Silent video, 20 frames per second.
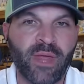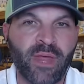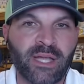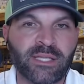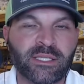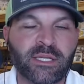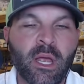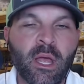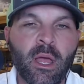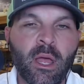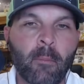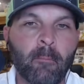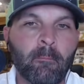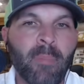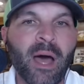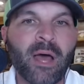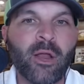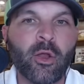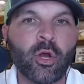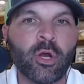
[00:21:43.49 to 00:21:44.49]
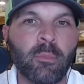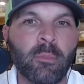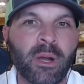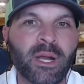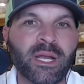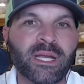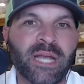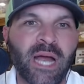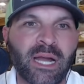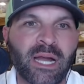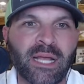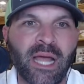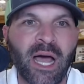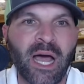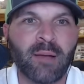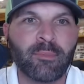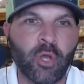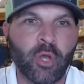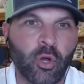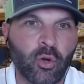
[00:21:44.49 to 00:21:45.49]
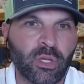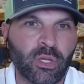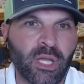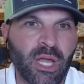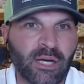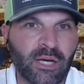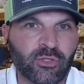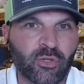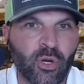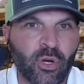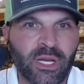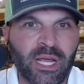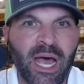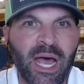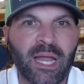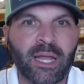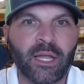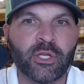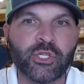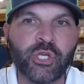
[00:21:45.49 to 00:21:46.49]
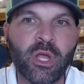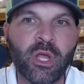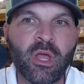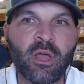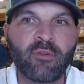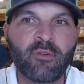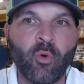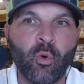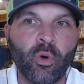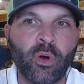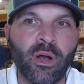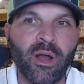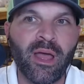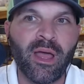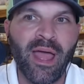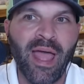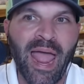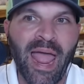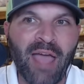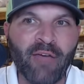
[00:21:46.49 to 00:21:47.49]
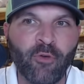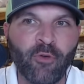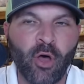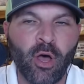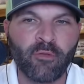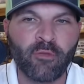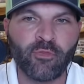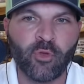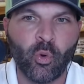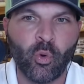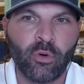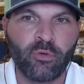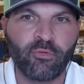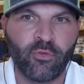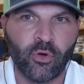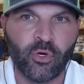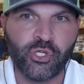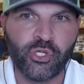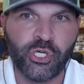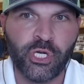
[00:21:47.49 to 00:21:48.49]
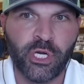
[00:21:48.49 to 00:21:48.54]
That's monarchmoney.com, code LOCKEDONCollege for half off your first